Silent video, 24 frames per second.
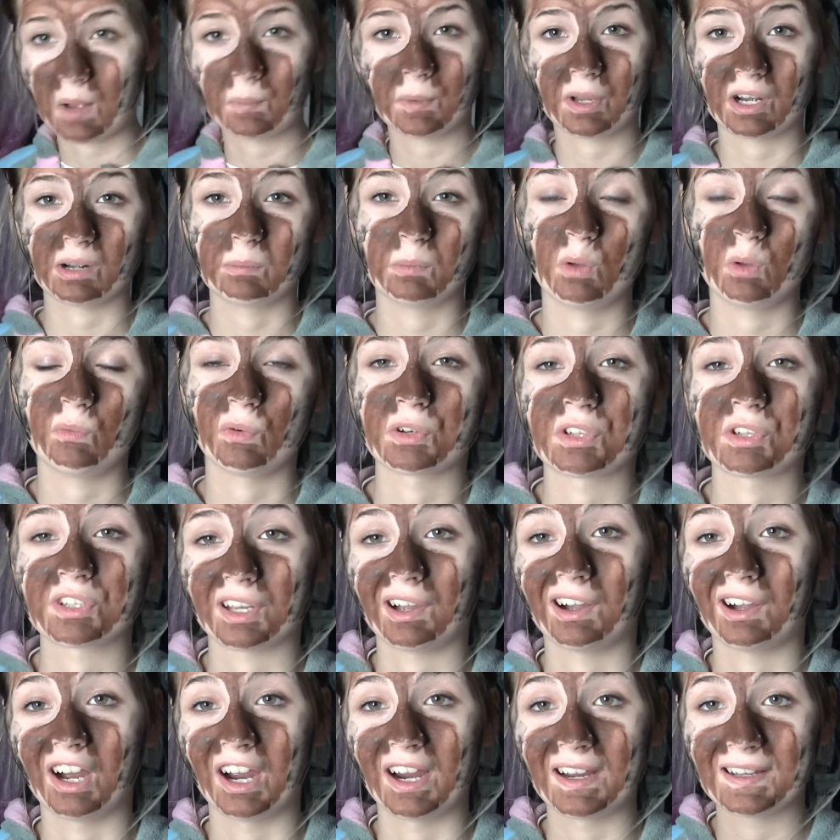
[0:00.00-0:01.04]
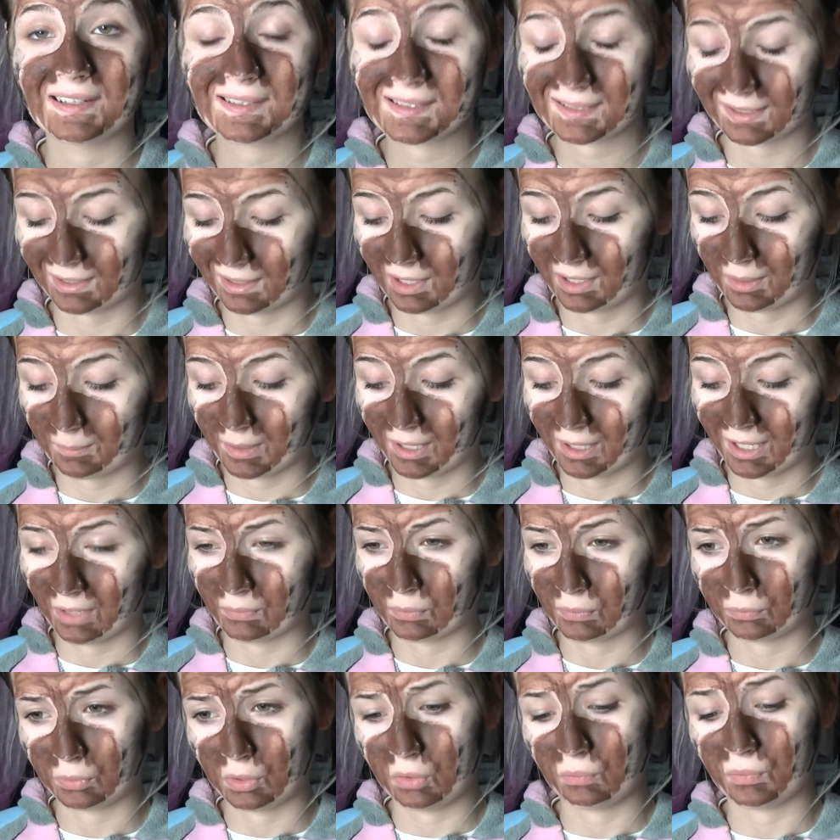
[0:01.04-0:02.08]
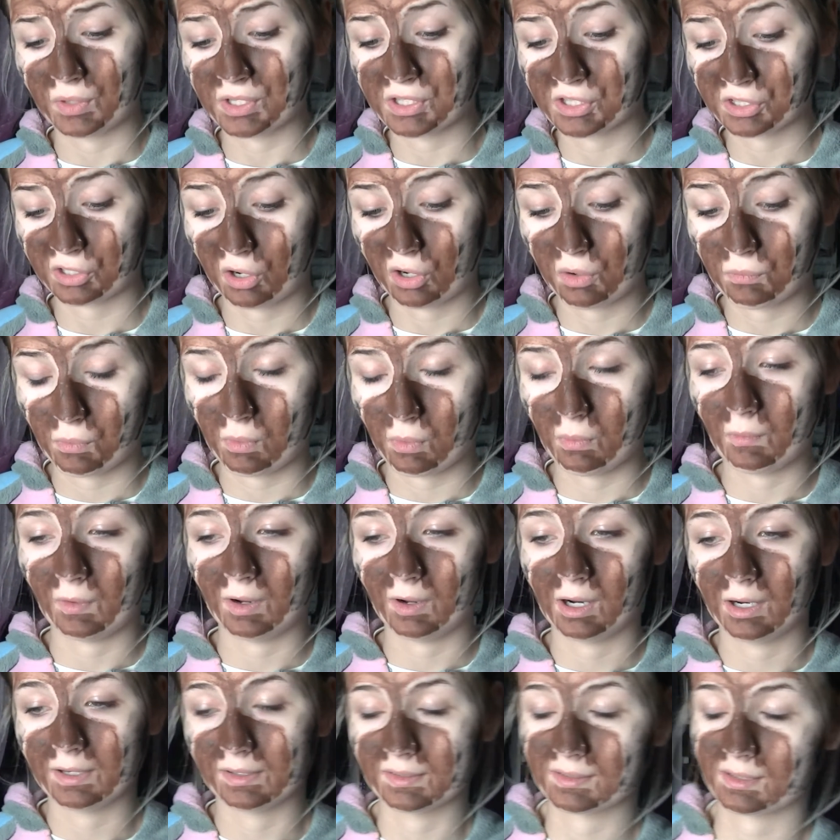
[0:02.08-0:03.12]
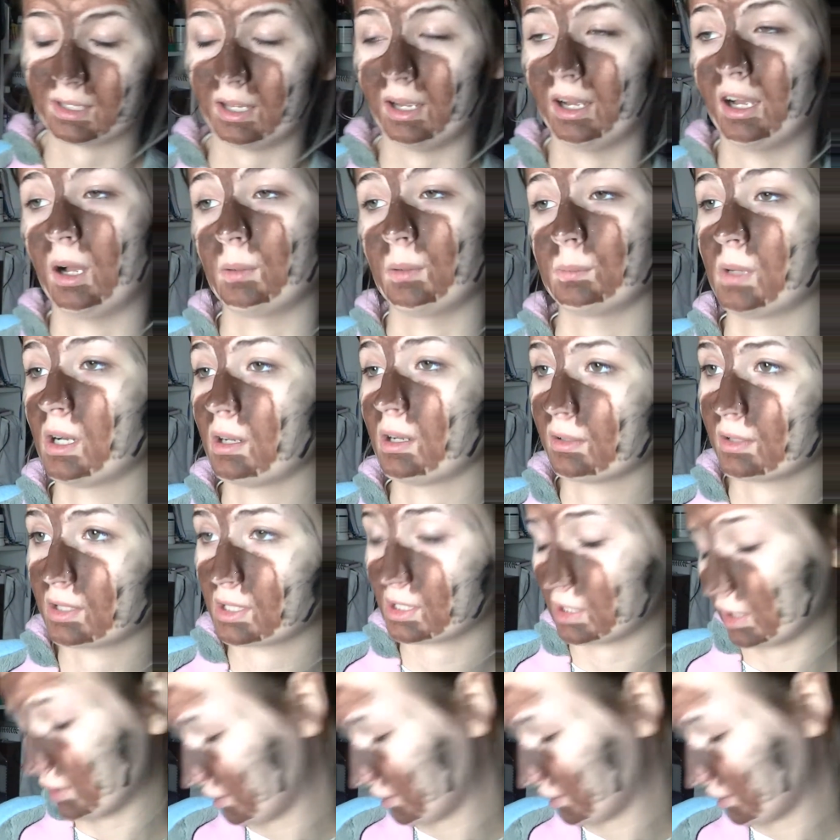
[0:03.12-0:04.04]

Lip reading: we're going to move on to eyes. I have a few things to go through with eyes. To